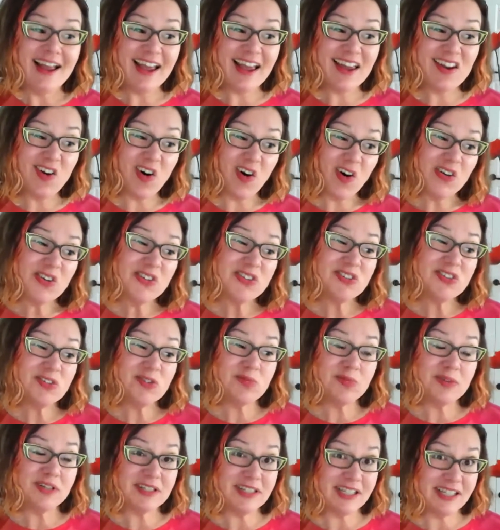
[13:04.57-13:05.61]
and also
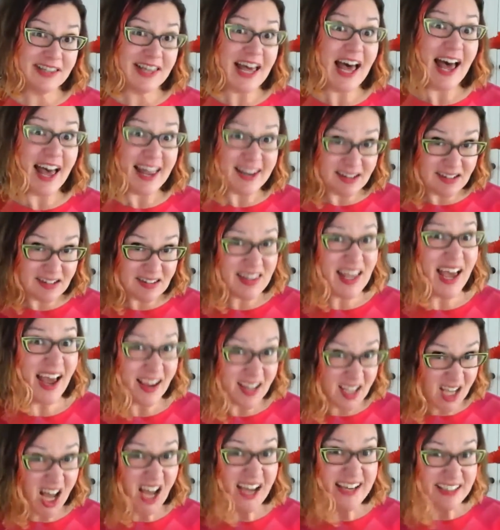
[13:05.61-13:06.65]
really that
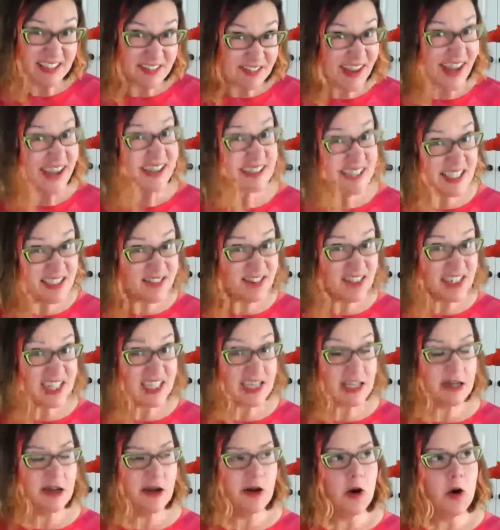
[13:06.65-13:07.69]
that kind of
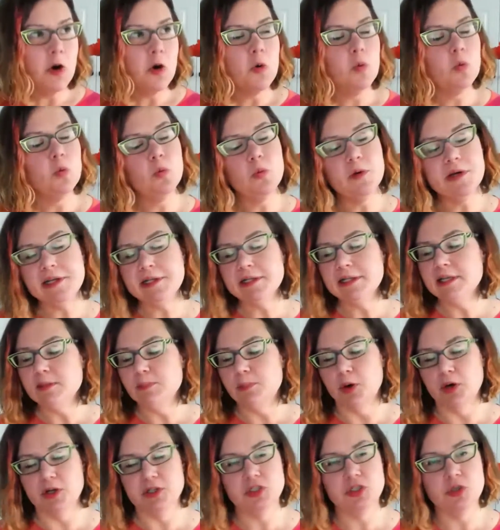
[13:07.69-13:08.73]
activity really
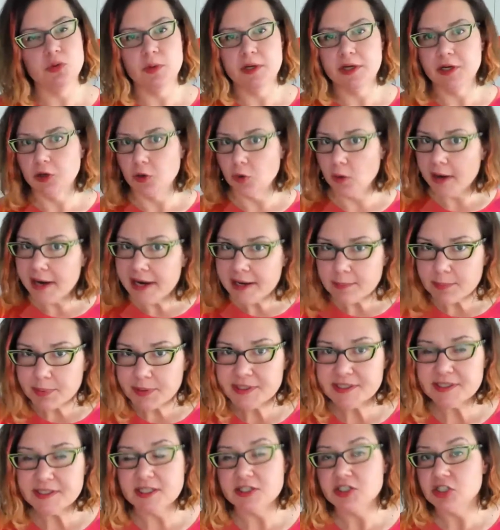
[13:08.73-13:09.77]
puts you in a great
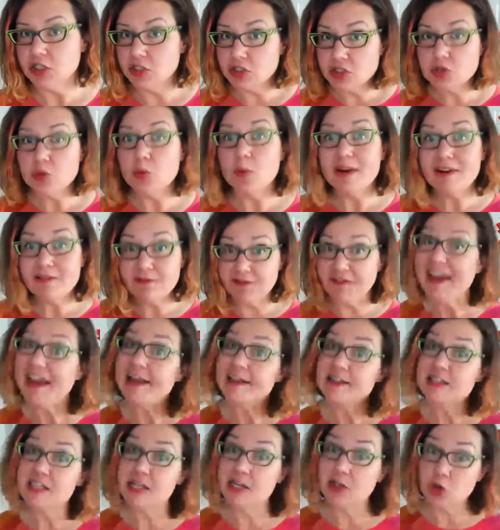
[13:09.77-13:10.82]
position to
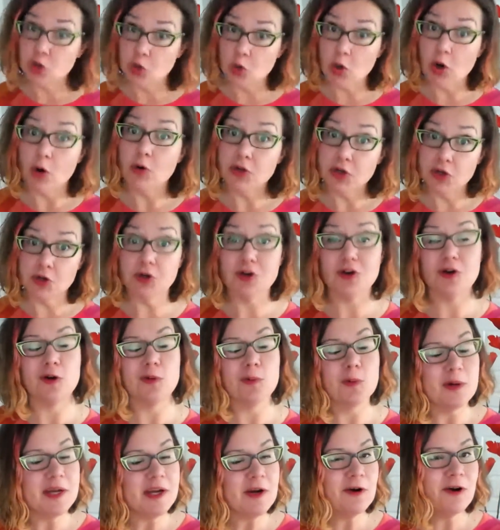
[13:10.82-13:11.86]
advance and grow your
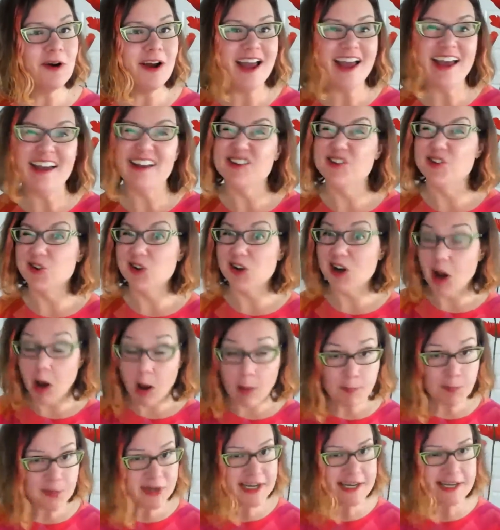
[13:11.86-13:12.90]
career at your
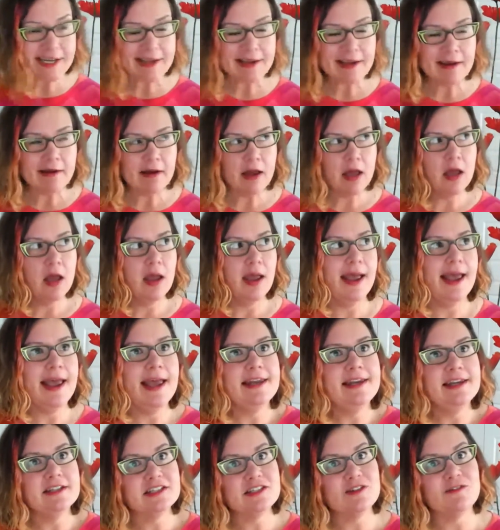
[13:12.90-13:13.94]
company
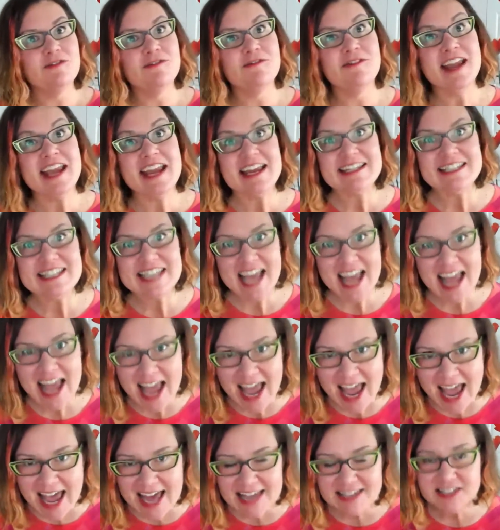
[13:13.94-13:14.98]
and it's
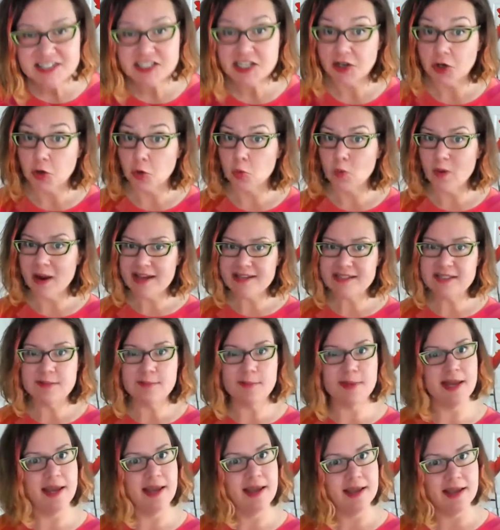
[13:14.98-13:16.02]
fantastic
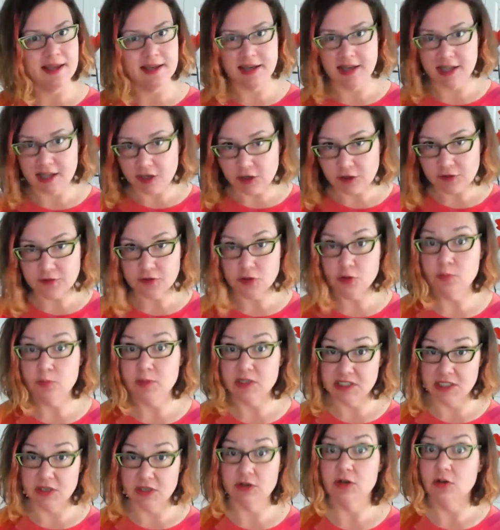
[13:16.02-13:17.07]
resume and interview
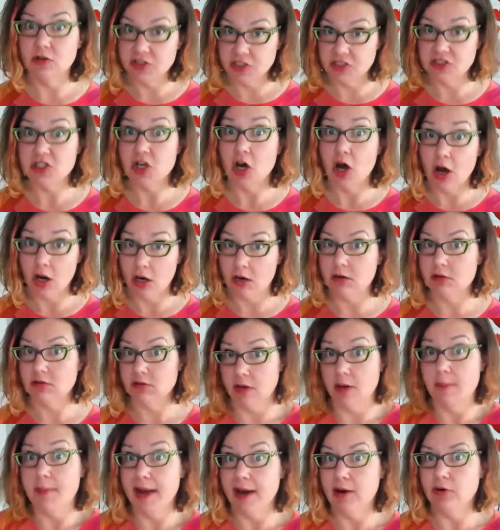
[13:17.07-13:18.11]
material to talk
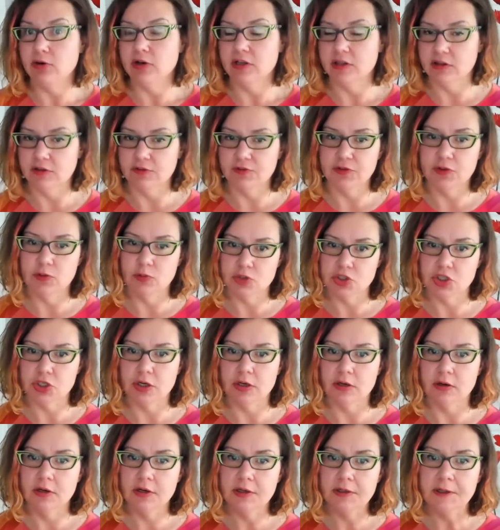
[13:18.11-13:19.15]
about in the
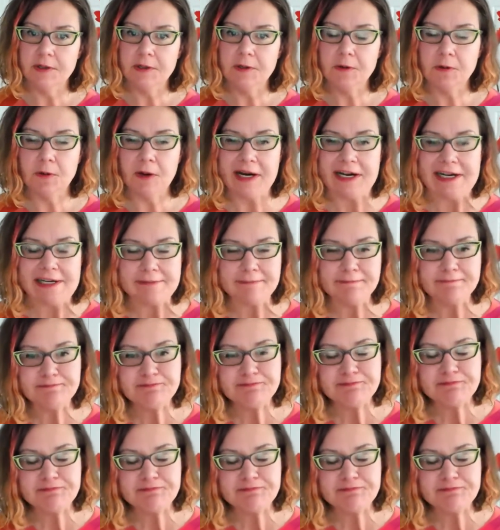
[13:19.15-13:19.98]
future, right?